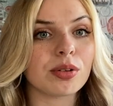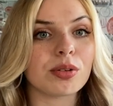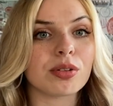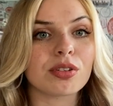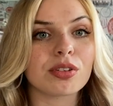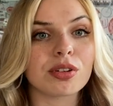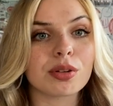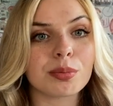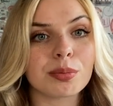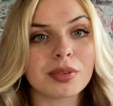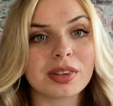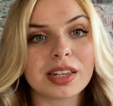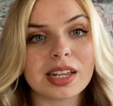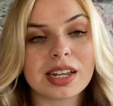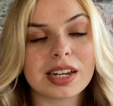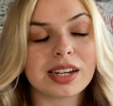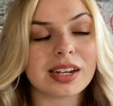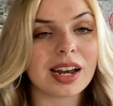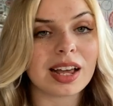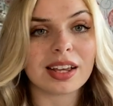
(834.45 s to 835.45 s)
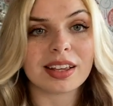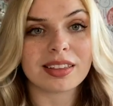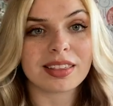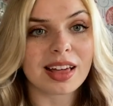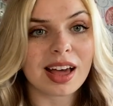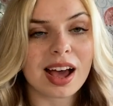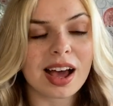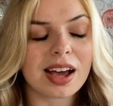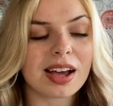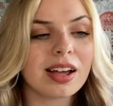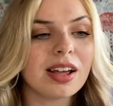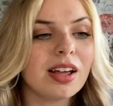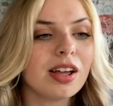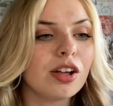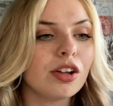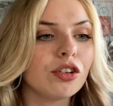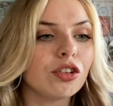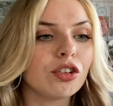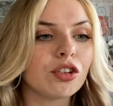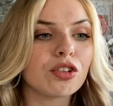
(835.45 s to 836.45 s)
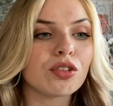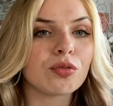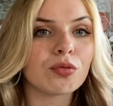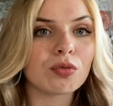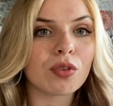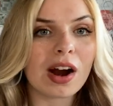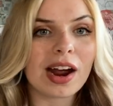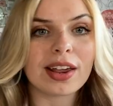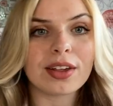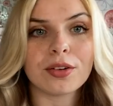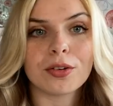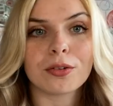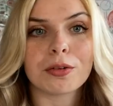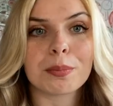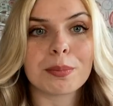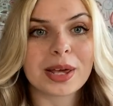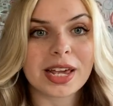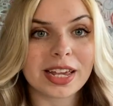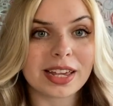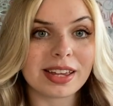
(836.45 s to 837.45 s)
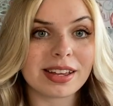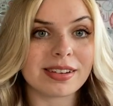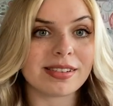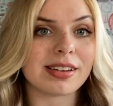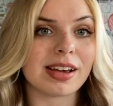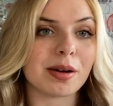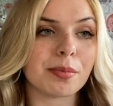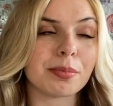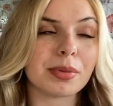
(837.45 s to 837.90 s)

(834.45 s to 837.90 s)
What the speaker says: or something like that, just write your opinion down,